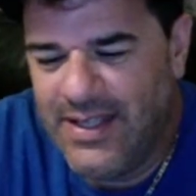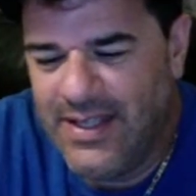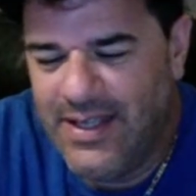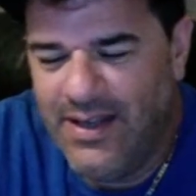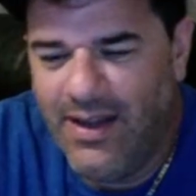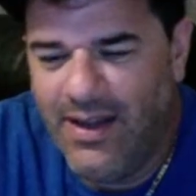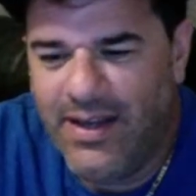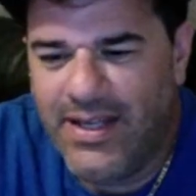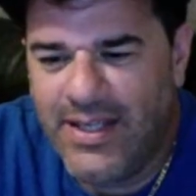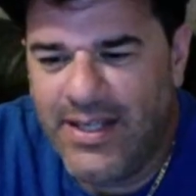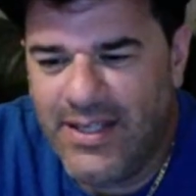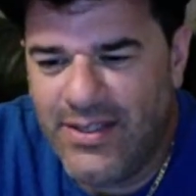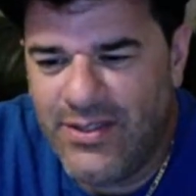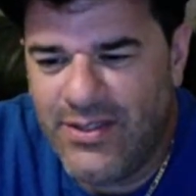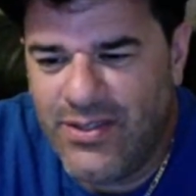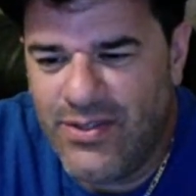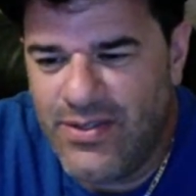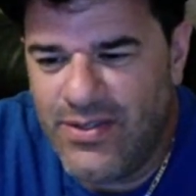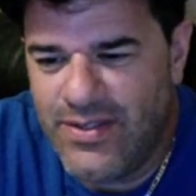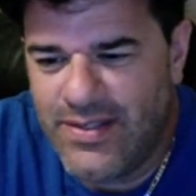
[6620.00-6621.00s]
Lucky didn't
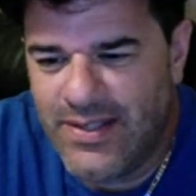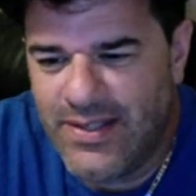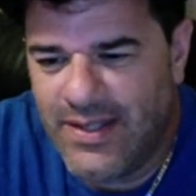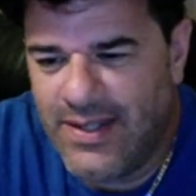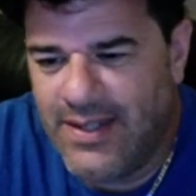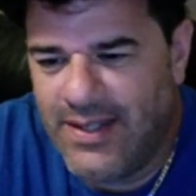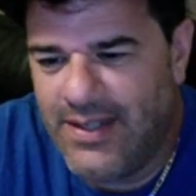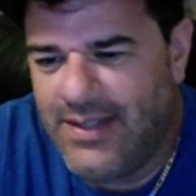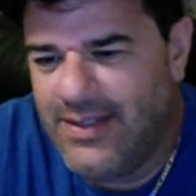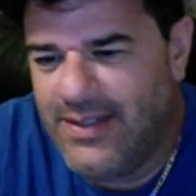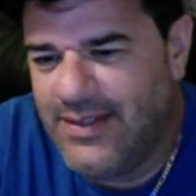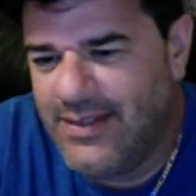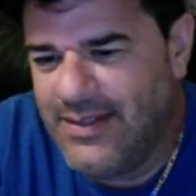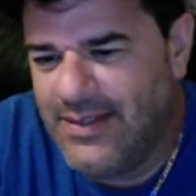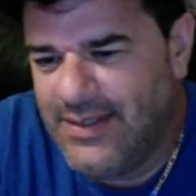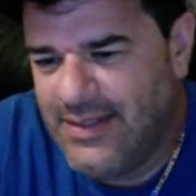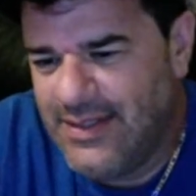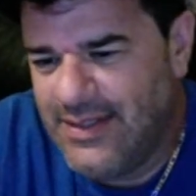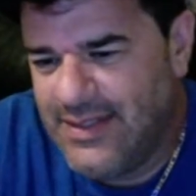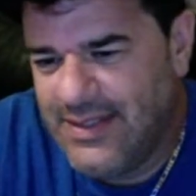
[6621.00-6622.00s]
use
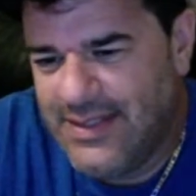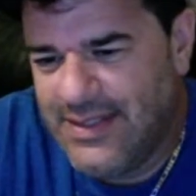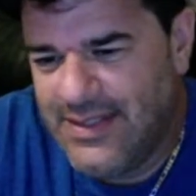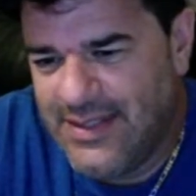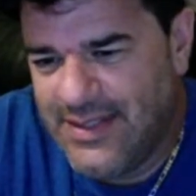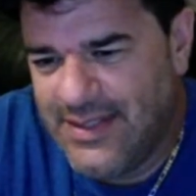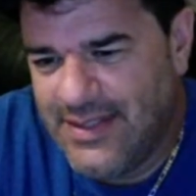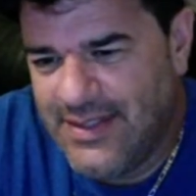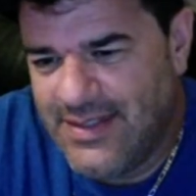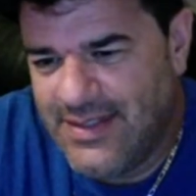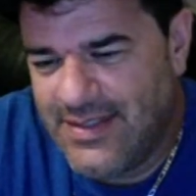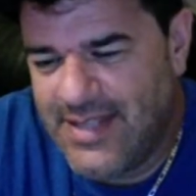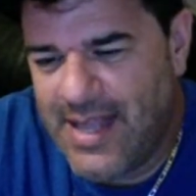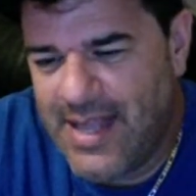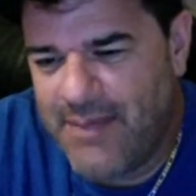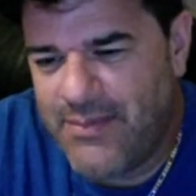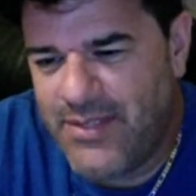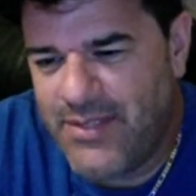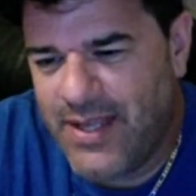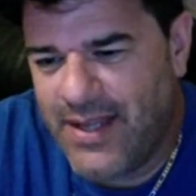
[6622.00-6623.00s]

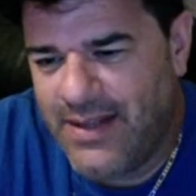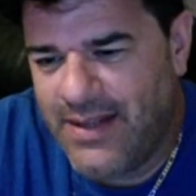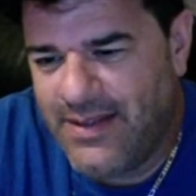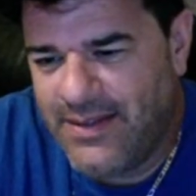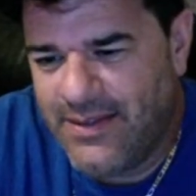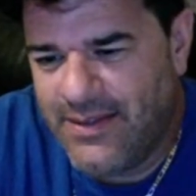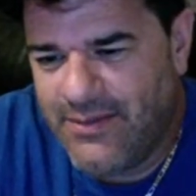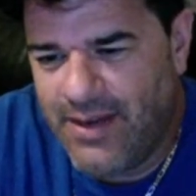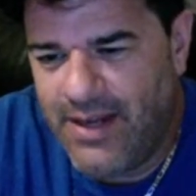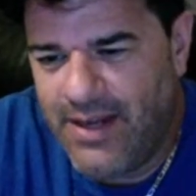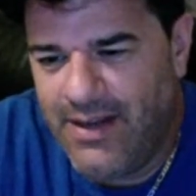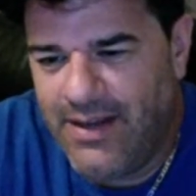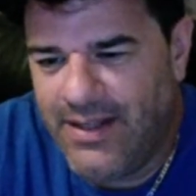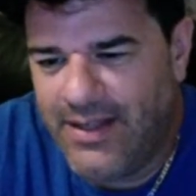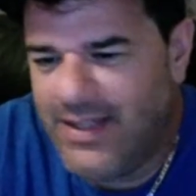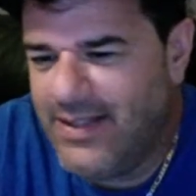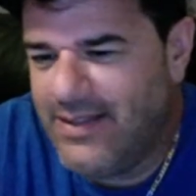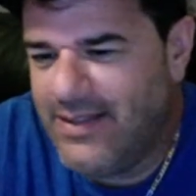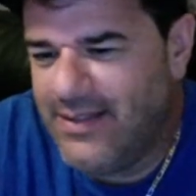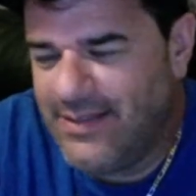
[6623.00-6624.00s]
Snapchat, right, Lucky?